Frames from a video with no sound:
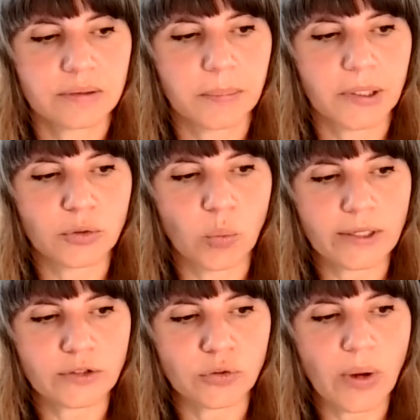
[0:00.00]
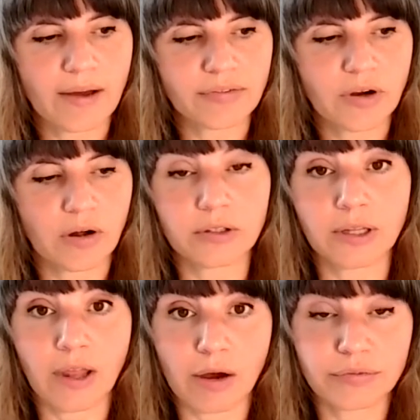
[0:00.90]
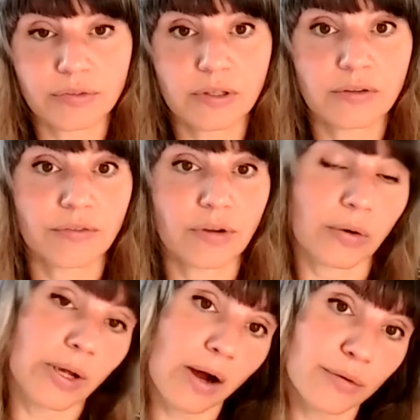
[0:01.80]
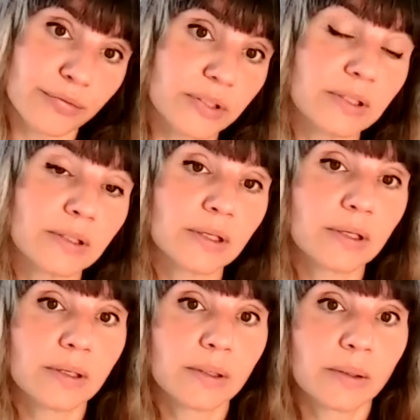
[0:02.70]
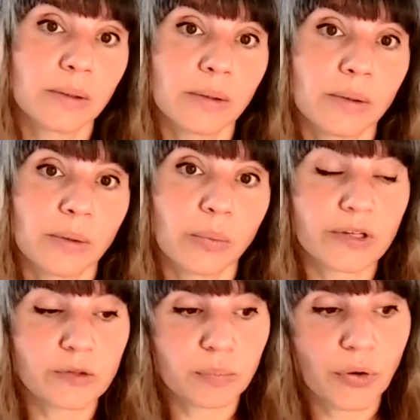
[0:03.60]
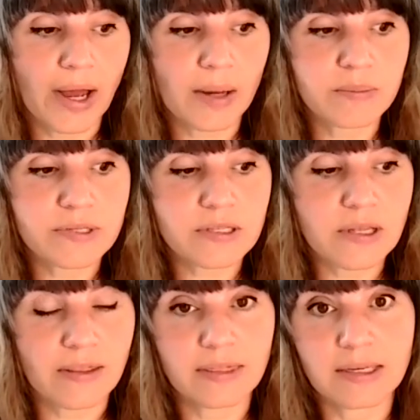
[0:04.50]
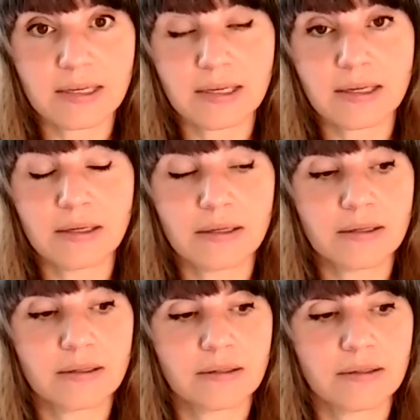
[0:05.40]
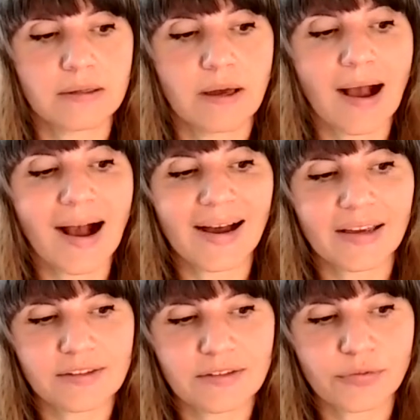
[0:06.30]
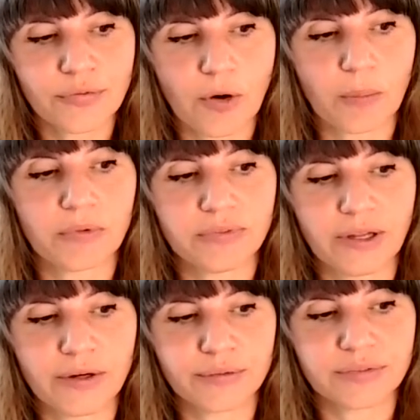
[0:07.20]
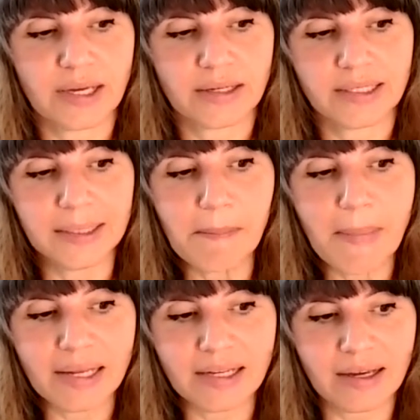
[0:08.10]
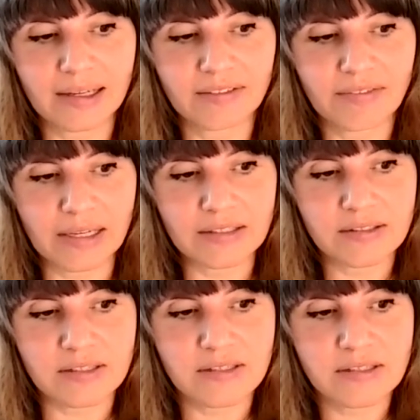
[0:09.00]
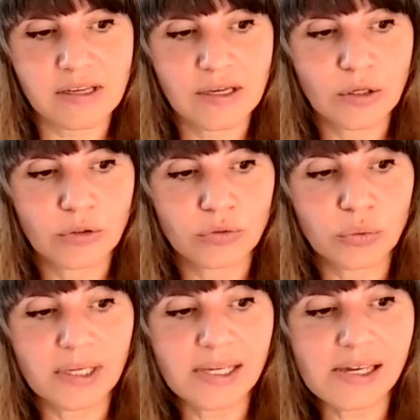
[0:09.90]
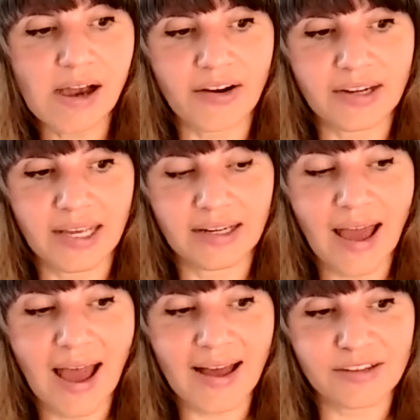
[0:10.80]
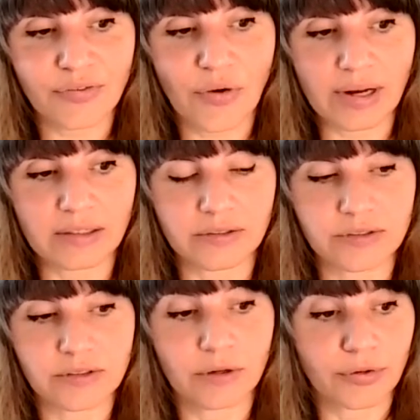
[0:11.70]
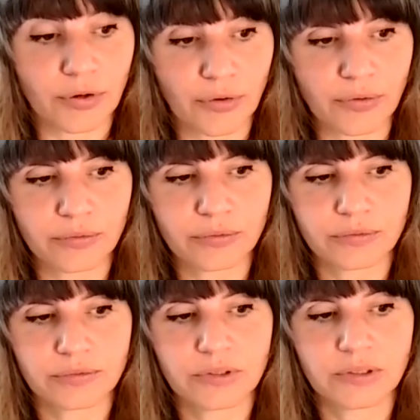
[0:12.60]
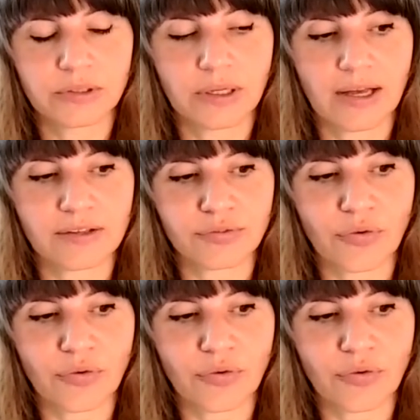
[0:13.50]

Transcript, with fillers: But what you have called love very often was perhaps not the highest form of love that Imana invites us to incarnate as fractals of her, as